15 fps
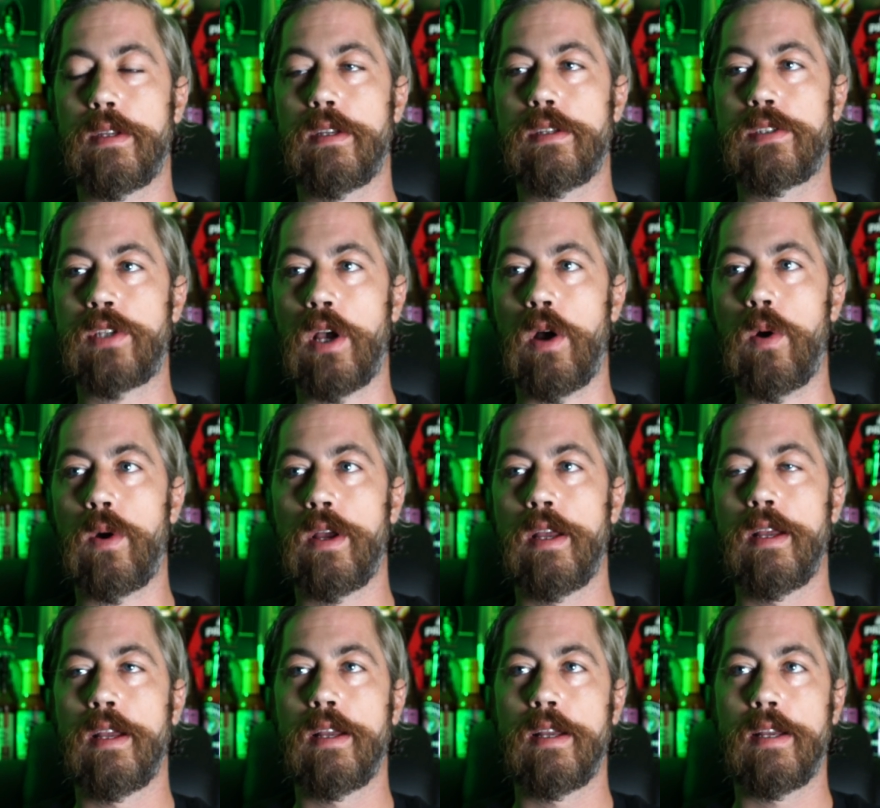So
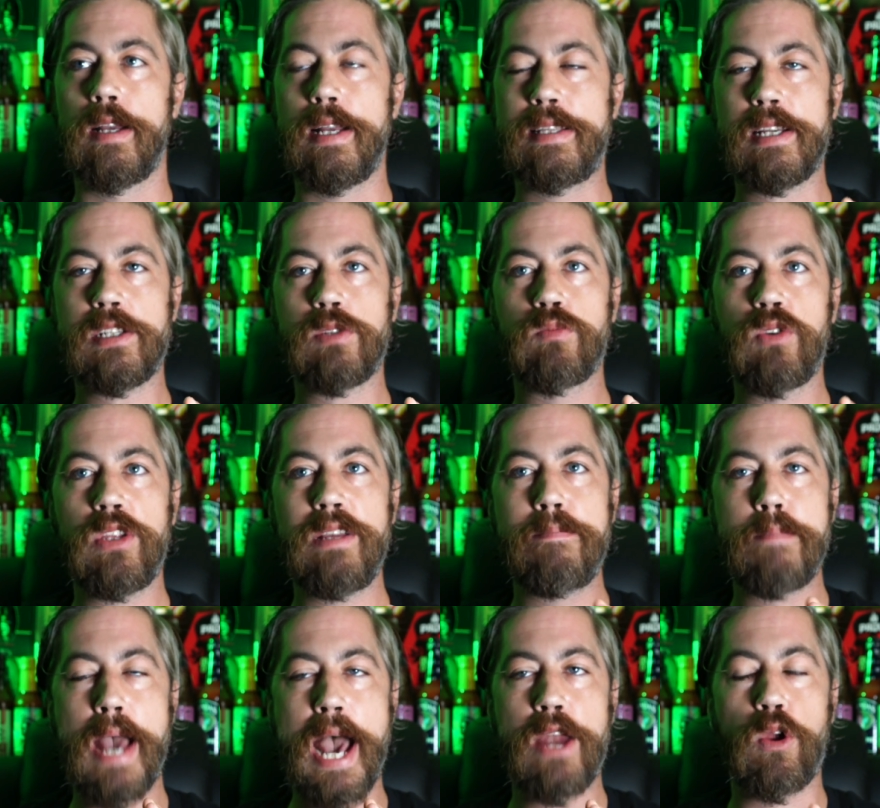it doesn't really
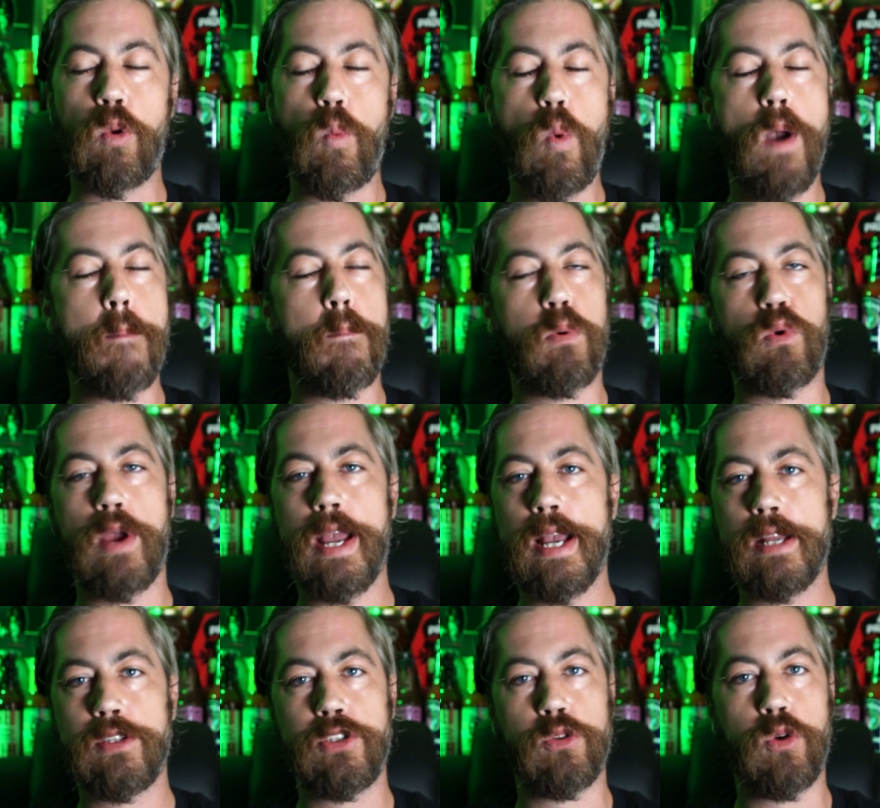matter what
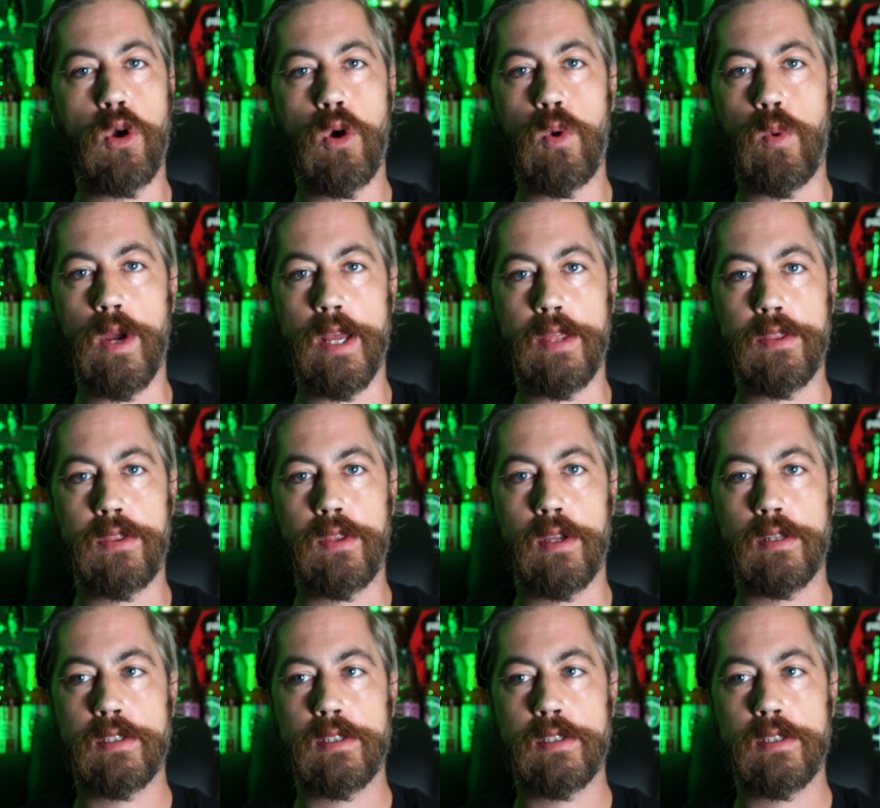brand you go with.